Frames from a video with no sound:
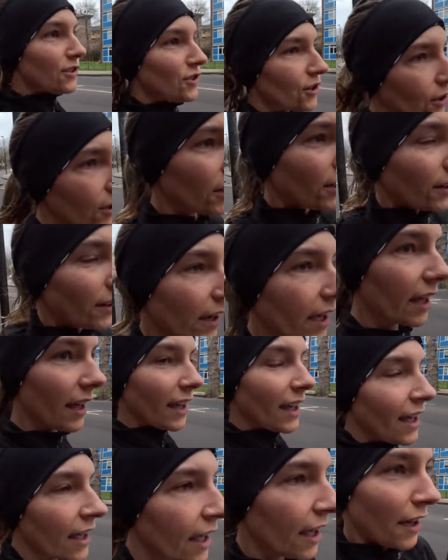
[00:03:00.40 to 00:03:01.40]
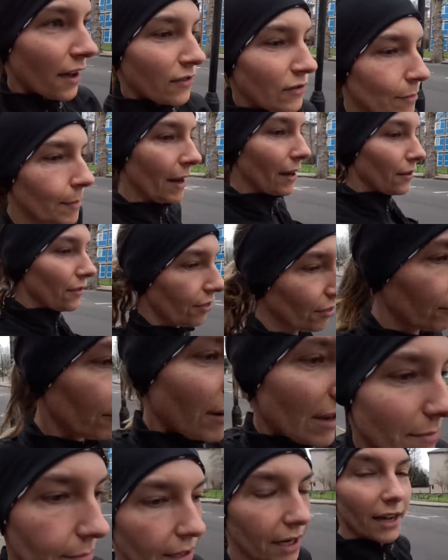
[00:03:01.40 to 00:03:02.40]
jog of about
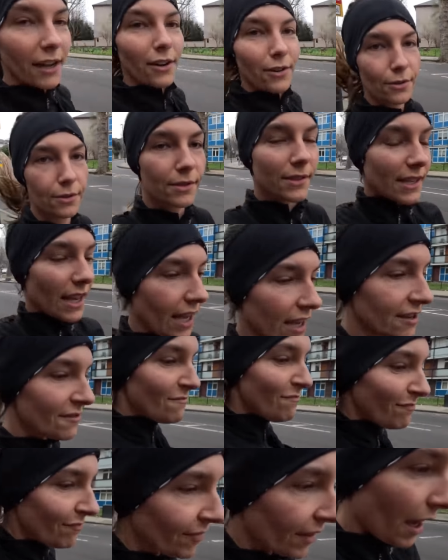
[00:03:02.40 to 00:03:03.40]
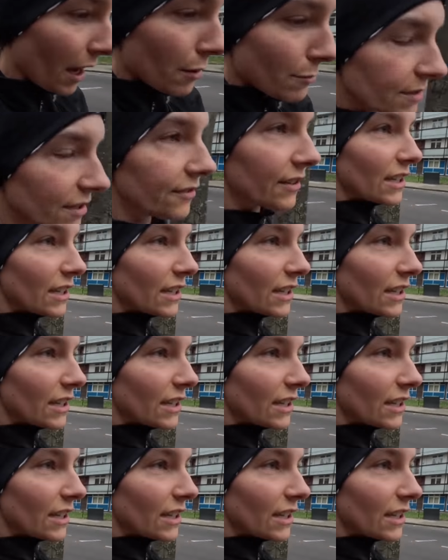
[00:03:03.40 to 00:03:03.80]
3 miles up to